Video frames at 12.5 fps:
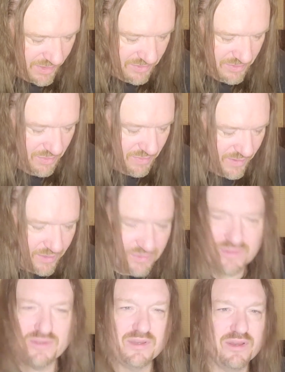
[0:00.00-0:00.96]

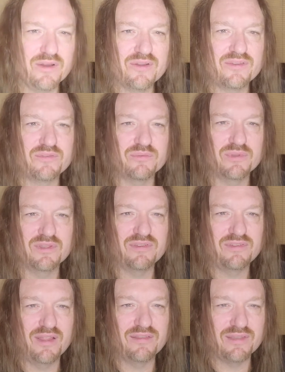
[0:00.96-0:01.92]
2,000 Years really
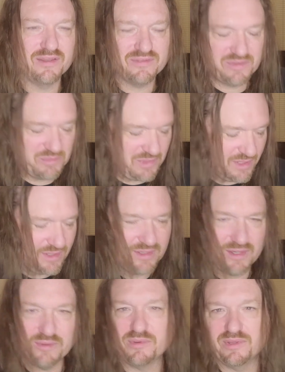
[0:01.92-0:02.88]
stands out to me.
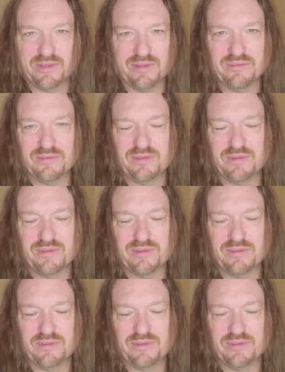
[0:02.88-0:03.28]
I really